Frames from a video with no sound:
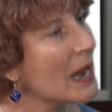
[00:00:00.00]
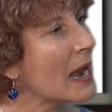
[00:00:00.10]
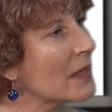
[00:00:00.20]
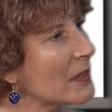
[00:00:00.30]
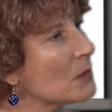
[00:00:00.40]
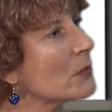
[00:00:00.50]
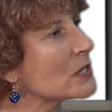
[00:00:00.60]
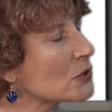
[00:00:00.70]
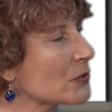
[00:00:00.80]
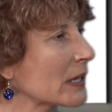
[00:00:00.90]
and then we
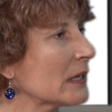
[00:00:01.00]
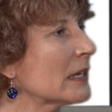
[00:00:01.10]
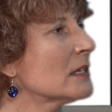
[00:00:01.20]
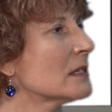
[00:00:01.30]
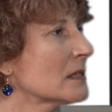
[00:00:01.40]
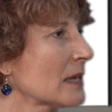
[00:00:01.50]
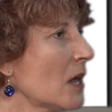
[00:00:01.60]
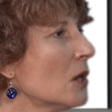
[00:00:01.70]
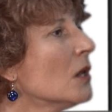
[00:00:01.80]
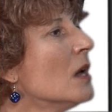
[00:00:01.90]
strictly
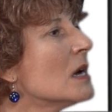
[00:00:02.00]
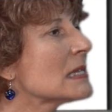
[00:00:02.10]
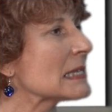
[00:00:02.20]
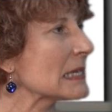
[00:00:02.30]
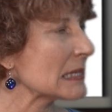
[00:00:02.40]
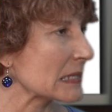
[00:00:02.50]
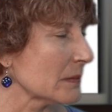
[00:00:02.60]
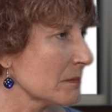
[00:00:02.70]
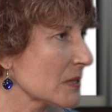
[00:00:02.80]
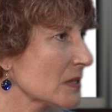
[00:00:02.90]
sell
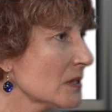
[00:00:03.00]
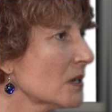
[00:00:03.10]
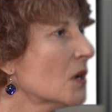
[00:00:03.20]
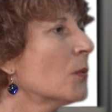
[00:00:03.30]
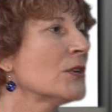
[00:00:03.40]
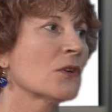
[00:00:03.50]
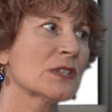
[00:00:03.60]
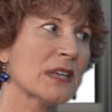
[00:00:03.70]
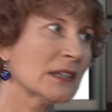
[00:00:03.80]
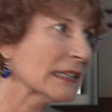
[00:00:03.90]
systems. We don't
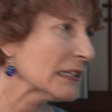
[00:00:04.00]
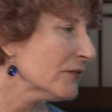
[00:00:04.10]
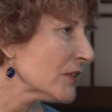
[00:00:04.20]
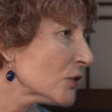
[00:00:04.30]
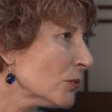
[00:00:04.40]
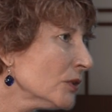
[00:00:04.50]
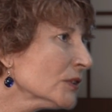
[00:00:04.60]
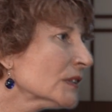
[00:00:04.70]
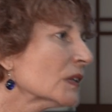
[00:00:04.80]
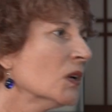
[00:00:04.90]
sell to
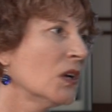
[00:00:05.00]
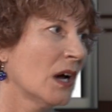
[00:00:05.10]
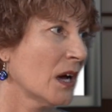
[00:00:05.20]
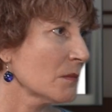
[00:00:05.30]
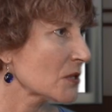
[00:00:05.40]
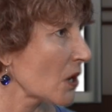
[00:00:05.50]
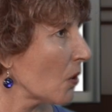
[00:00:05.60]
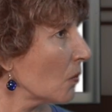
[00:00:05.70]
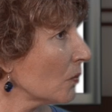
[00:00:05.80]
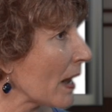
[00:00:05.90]
individuals, um,
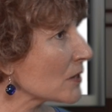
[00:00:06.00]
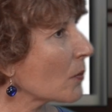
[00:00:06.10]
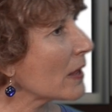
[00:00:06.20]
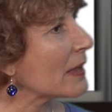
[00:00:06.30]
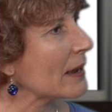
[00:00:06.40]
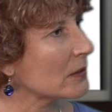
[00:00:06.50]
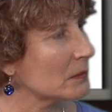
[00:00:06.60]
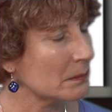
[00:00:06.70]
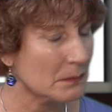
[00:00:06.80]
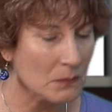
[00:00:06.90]
so that's why the
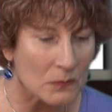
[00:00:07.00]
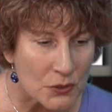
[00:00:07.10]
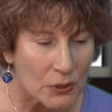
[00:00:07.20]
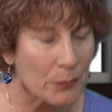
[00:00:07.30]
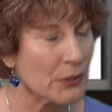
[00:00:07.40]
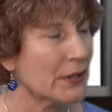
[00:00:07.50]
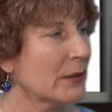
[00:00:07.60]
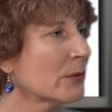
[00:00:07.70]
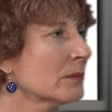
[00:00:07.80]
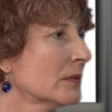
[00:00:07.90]

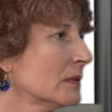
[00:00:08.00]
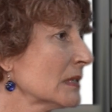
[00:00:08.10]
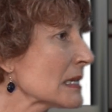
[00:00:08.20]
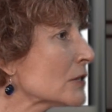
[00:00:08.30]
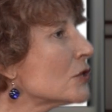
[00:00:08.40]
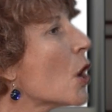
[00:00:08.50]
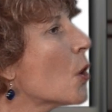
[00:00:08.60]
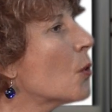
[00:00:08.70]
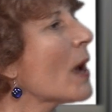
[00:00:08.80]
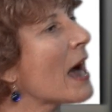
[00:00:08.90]
community doesn't
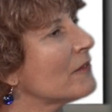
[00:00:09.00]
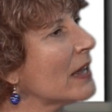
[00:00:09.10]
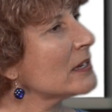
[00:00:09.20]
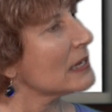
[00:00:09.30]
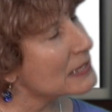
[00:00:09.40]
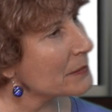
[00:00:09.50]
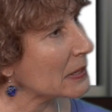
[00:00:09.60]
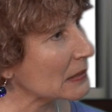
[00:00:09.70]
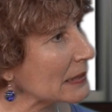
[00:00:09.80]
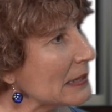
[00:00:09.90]
know Avnet
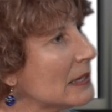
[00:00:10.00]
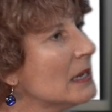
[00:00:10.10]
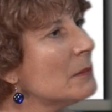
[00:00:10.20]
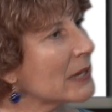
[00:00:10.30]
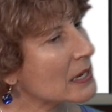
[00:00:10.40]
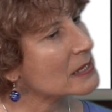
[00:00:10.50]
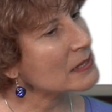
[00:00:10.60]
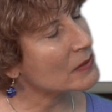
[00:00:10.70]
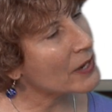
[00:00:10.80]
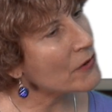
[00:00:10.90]
intimately because
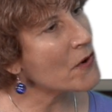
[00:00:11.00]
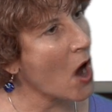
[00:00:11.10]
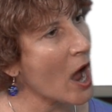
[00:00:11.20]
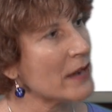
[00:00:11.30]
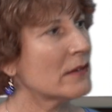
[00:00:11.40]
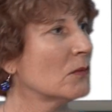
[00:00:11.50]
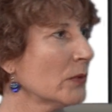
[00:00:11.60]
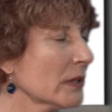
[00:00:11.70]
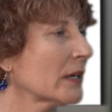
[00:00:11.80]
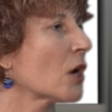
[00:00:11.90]
they're not
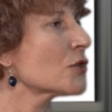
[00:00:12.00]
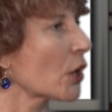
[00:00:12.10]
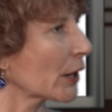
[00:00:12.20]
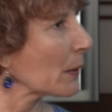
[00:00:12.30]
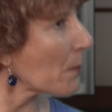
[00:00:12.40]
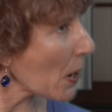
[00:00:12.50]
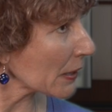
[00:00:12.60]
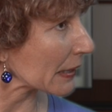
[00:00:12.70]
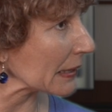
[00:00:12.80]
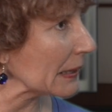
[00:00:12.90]
really our target
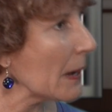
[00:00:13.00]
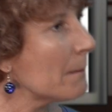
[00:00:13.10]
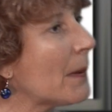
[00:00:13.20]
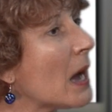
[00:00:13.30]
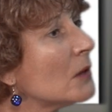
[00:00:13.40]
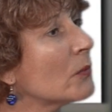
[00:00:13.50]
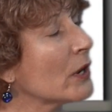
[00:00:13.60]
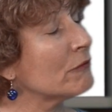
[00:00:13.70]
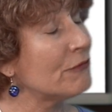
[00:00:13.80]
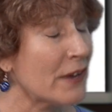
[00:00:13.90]
market. But we
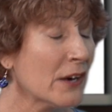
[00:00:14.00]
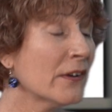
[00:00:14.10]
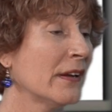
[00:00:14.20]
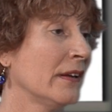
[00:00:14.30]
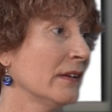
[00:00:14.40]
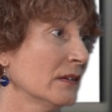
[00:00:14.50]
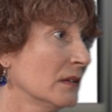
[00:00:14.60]
are very